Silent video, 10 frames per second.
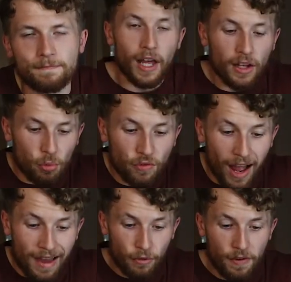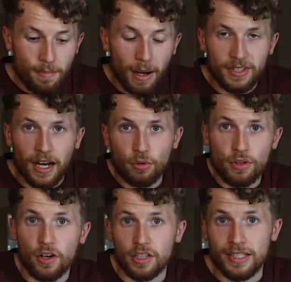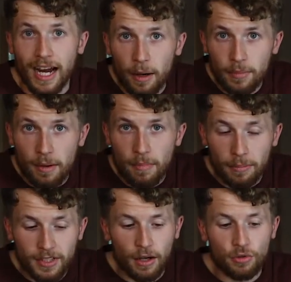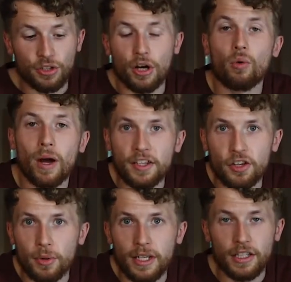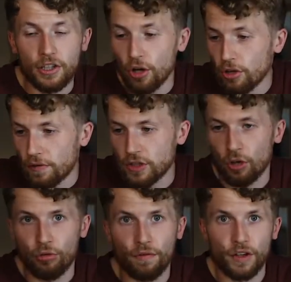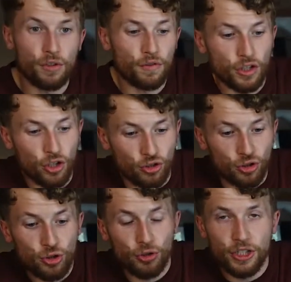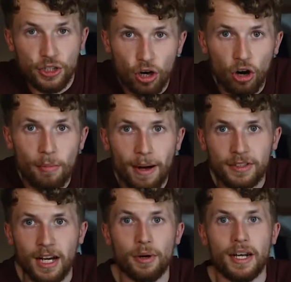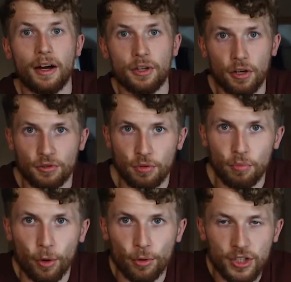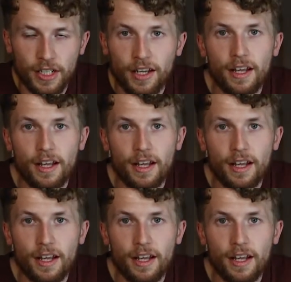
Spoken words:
Now that we've got everything mapped out, you've got your timeline mapped out, you know where you're doing it, you know the photographer, you've got your nutrition all mapped out and how you're going to approach it.